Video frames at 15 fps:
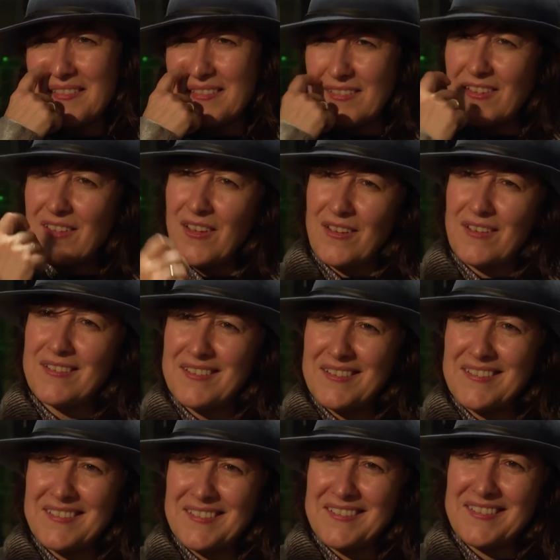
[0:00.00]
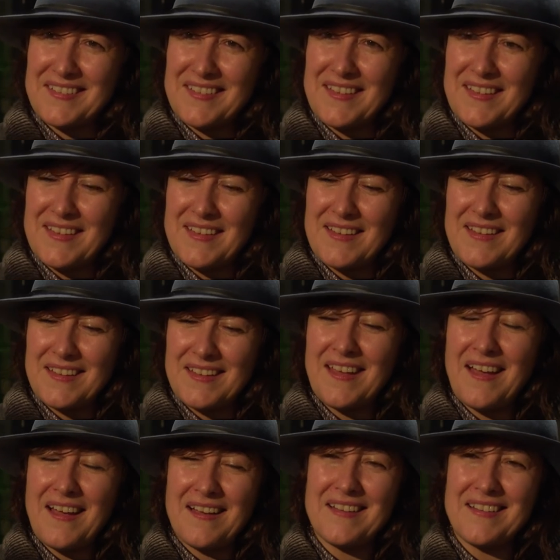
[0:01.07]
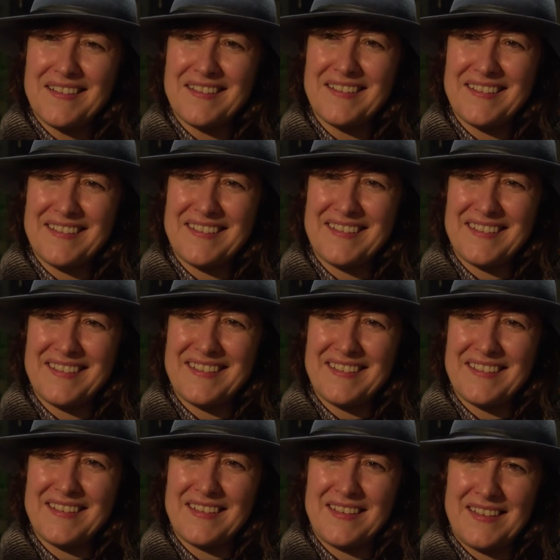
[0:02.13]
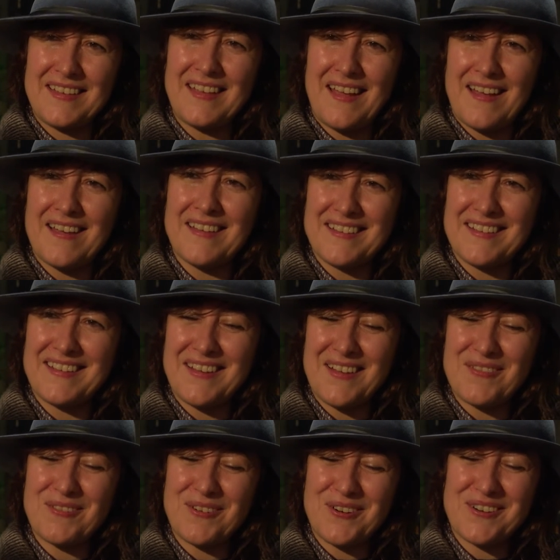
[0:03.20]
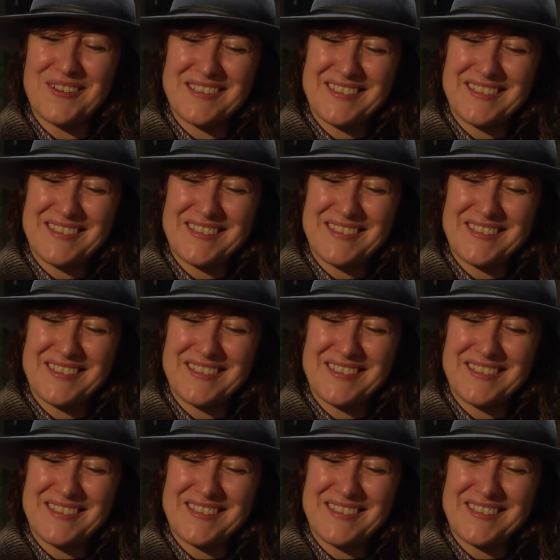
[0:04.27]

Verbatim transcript: You see, if you watch it now, you see, yeah. you, still see all the problems. Yeah, yeah, yeah of course.